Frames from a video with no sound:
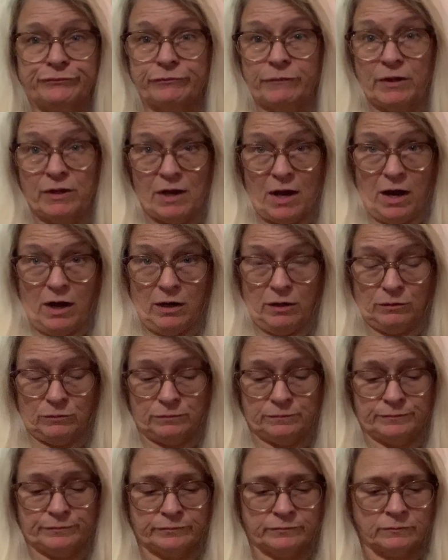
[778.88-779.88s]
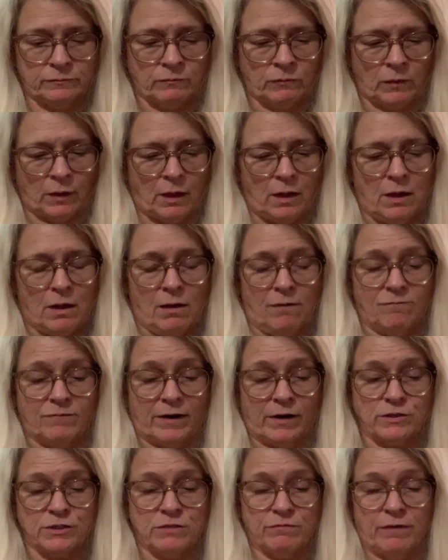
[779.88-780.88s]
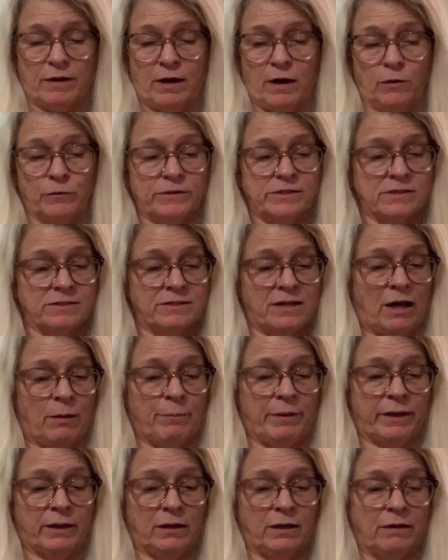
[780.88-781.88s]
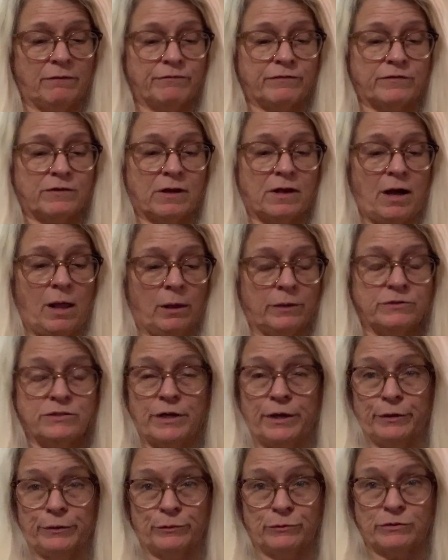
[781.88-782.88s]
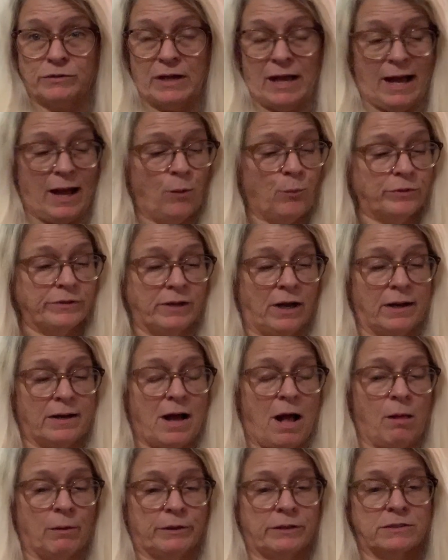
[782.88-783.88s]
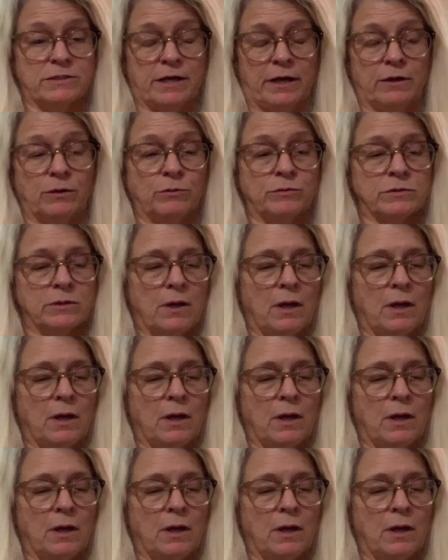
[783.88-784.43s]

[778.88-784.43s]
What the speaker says: Y'all. First of all, this is not big enough to call a tote. I would not call it a tote.